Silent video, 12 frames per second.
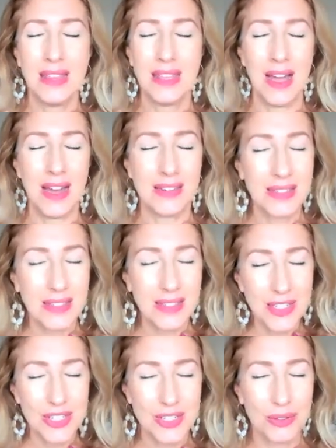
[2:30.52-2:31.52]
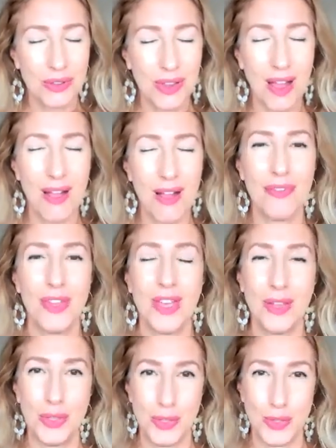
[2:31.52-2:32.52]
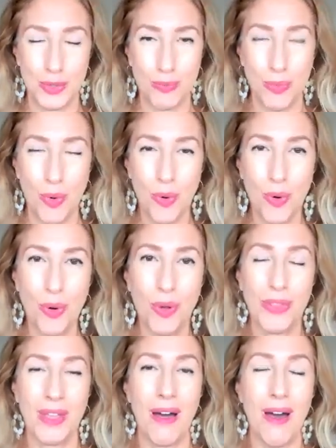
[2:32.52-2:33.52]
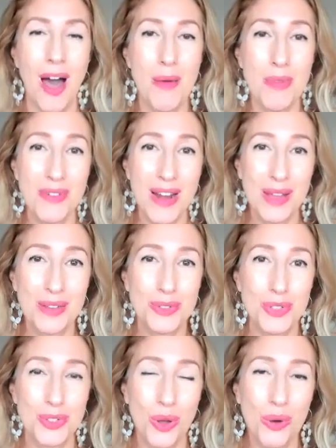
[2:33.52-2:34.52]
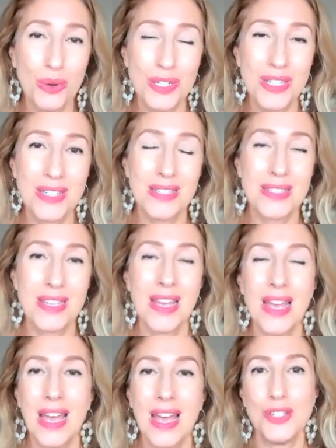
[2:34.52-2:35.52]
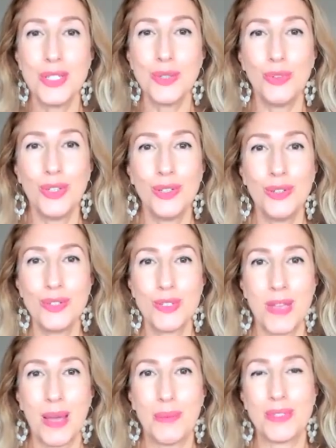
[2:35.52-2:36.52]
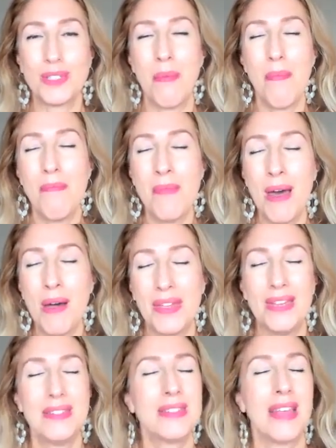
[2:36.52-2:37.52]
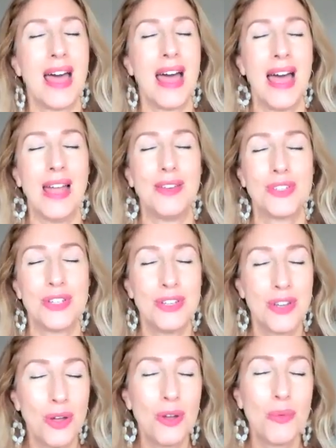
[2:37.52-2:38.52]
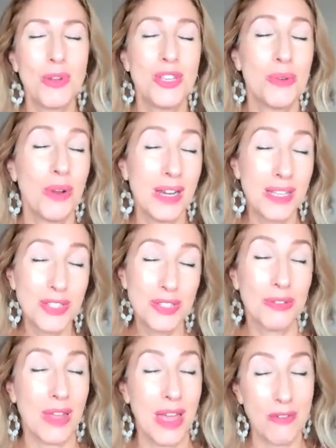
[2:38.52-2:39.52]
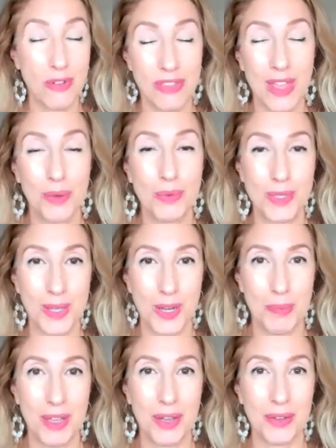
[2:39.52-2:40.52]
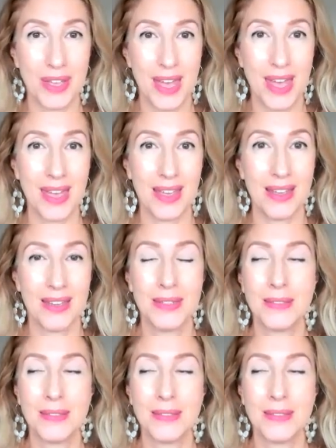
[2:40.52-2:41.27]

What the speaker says: the unconditional love, the support, the arm around your shoulders, and just for you to be able to melt into that and to know when you were little that everything was going to be okay.